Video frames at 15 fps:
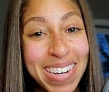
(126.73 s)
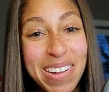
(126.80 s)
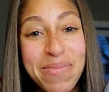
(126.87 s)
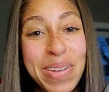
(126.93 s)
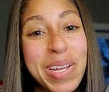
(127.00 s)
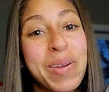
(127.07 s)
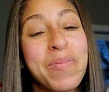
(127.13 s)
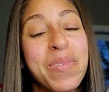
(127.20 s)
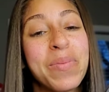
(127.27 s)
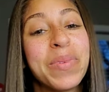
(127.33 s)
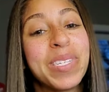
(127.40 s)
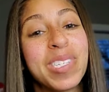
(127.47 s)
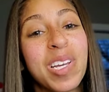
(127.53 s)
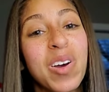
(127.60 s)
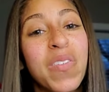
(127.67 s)
I pick up for
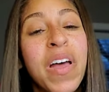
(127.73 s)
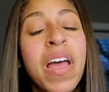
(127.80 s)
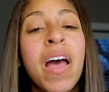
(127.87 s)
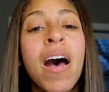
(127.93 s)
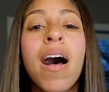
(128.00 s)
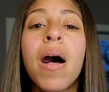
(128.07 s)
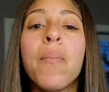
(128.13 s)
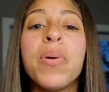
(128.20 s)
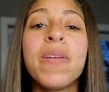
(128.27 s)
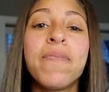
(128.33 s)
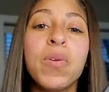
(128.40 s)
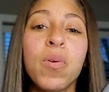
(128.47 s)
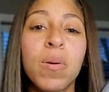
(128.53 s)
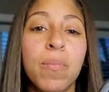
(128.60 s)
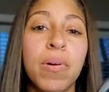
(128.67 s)
myself. Uh, but
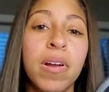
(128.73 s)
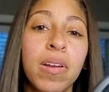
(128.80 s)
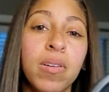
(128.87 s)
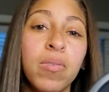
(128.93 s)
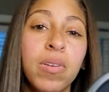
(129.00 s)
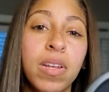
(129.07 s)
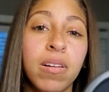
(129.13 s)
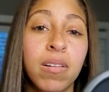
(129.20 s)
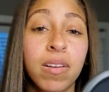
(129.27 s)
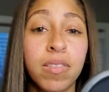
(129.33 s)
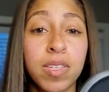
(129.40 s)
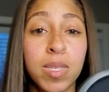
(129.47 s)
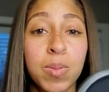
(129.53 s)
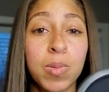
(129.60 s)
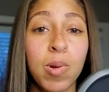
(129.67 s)
if you are brand new here, hit
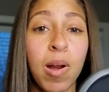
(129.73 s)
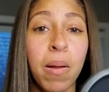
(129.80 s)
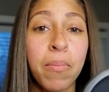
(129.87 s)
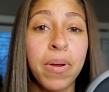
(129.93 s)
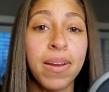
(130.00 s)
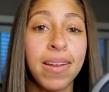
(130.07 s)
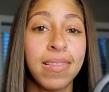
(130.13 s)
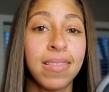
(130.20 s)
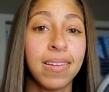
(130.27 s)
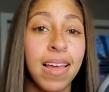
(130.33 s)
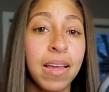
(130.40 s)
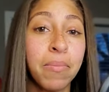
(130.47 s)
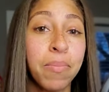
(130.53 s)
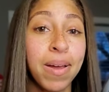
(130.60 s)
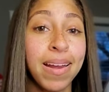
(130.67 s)
the subscribe button, hit the
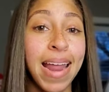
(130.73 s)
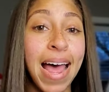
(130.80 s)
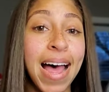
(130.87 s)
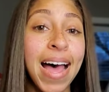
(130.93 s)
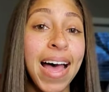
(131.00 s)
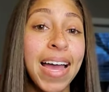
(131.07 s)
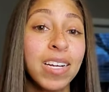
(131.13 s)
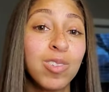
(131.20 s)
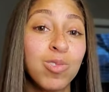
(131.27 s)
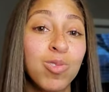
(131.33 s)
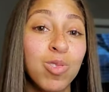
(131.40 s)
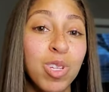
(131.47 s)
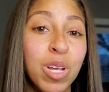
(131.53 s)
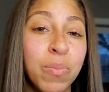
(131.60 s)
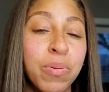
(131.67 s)
like button. I
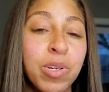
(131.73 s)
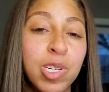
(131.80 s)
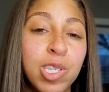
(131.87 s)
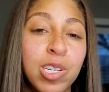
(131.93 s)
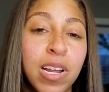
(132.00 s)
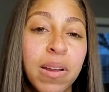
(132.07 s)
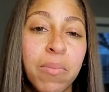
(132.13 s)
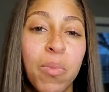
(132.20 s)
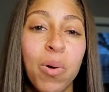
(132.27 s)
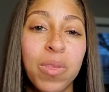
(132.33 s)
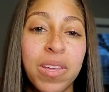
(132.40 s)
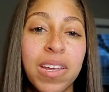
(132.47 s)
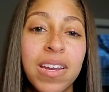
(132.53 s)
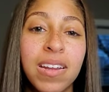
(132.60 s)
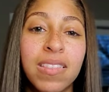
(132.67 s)
truly appreciate it more
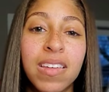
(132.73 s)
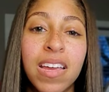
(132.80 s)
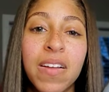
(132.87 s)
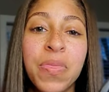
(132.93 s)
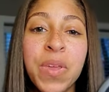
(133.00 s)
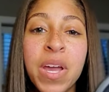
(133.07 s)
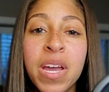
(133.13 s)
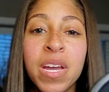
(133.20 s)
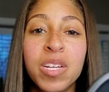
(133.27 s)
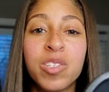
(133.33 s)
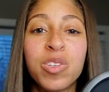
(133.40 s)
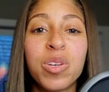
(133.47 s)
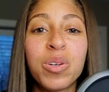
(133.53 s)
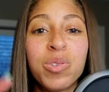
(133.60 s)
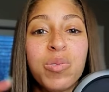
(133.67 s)
than anything.
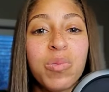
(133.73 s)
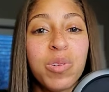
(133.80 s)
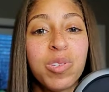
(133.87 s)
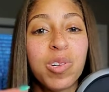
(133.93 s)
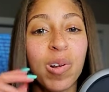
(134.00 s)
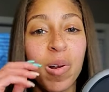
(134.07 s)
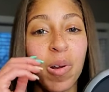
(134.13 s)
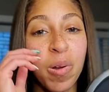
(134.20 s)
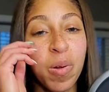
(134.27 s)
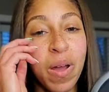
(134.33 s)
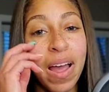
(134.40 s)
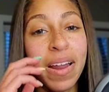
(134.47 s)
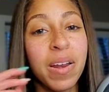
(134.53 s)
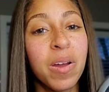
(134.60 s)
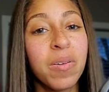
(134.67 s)
To swoosh crew,
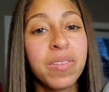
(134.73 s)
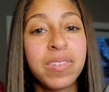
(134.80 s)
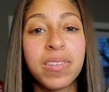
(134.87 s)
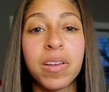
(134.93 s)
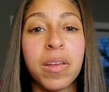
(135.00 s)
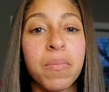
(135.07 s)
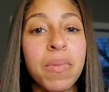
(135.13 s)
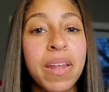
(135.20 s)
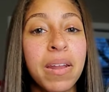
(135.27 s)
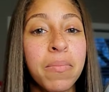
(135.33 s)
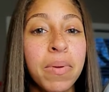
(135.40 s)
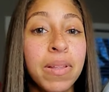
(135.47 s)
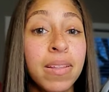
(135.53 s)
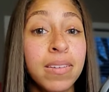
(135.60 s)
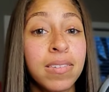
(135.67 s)
I know this took a minute,
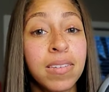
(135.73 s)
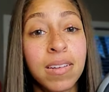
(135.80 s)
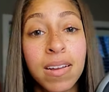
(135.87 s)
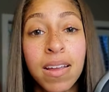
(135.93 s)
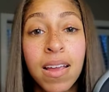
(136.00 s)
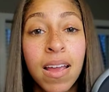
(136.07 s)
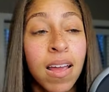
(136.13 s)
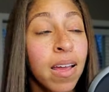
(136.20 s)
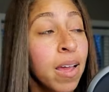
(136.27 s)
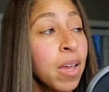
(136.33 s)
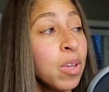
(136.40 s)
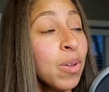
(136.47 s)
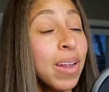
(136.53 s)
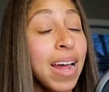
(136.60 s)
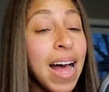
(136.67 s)
but listen,
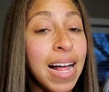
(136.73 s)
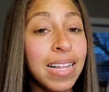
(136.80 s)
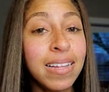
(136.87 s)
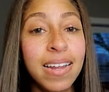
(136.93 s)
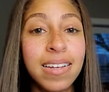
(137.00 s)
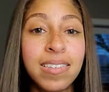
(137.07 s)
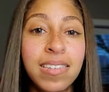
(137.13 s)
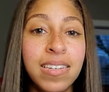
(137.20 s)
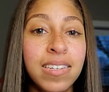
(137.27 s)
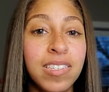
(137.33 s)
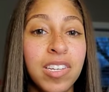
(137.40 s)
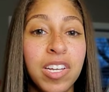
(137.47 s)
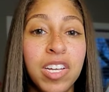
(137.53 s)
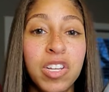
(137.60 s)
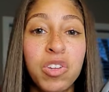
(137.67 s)
you had a holiday
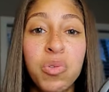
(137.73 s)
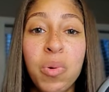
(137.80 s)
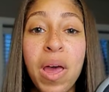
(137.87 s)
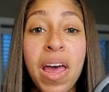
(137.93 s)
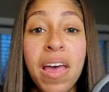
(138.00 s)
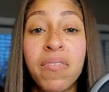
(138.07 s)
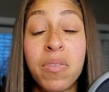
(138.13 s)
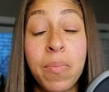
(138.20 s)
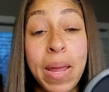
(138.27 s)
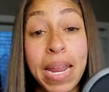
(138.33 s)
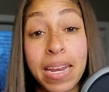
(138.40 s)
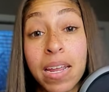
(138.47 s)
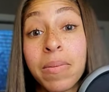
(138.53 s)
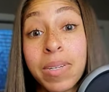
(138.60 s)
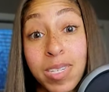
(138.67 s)
season, you have the
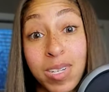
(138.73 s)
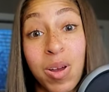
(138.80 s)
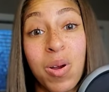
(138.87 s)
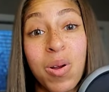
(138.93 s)
pandemic still